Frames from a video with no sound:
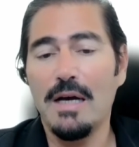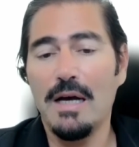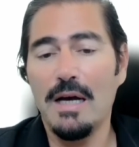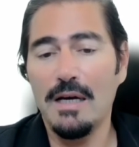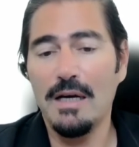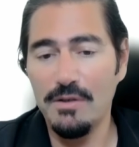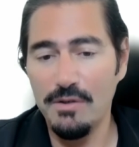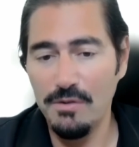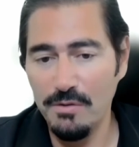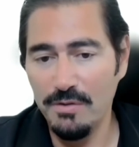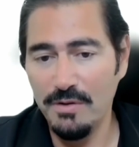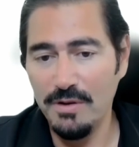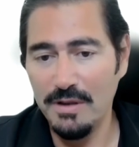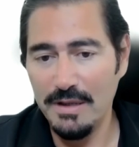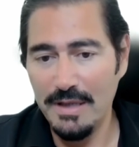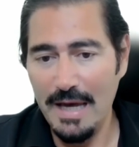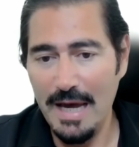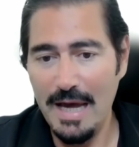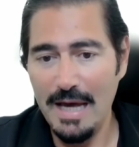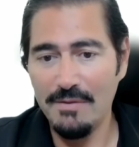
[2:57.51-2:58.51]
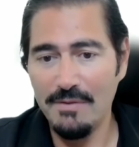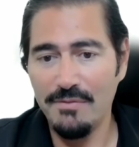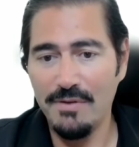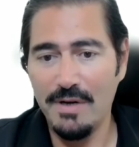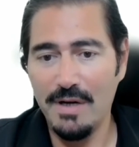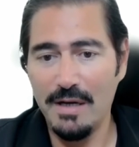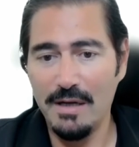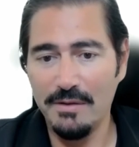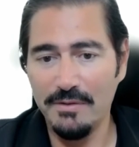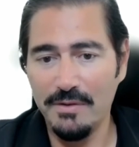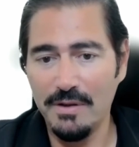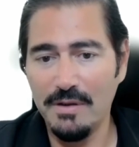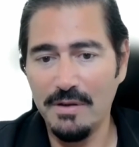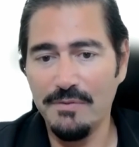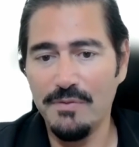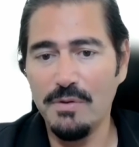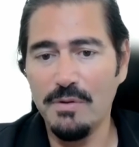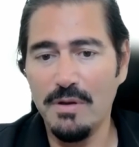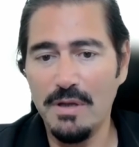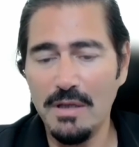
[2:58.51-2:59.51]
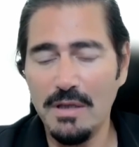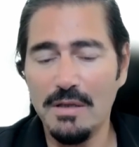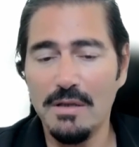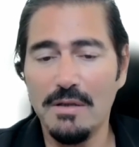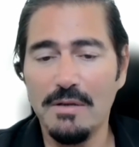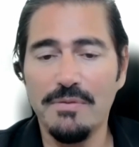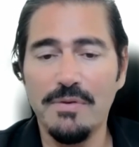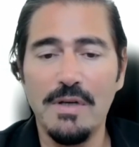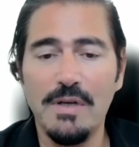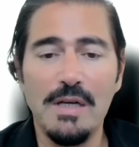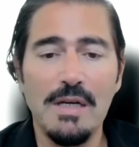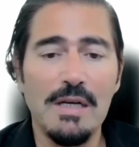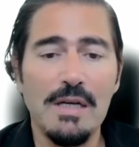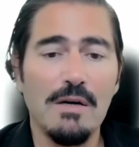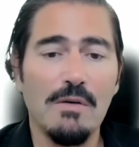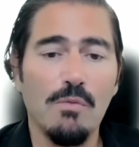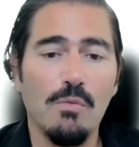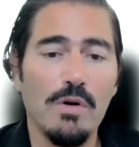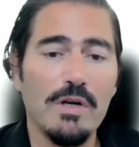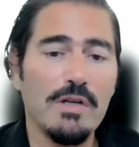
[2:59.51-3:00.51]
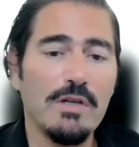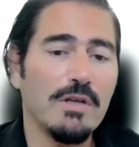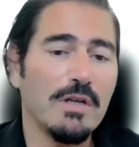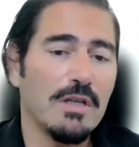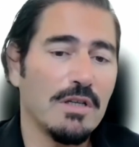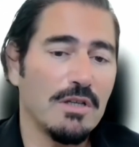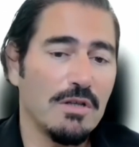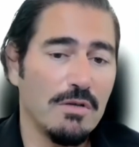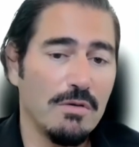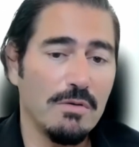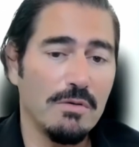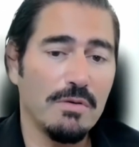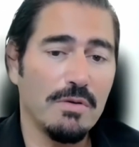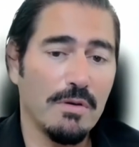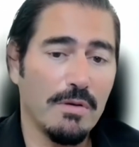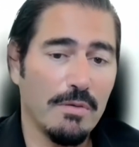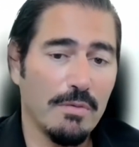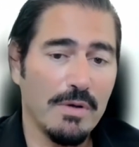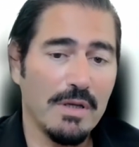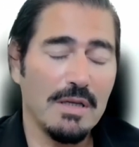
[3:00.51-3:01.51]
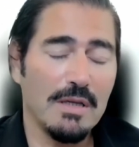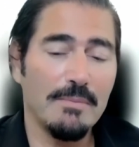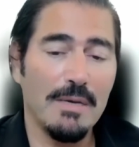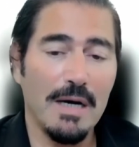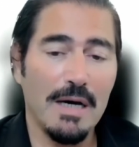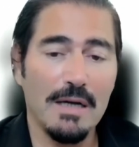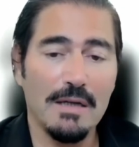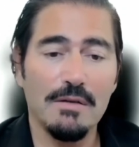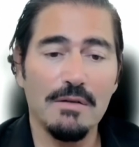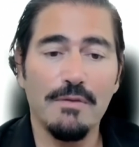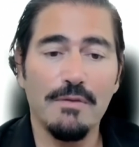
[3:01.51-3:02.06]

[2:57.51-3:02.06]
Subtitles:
using CAD files. And if you think of what are you going to use a 3D model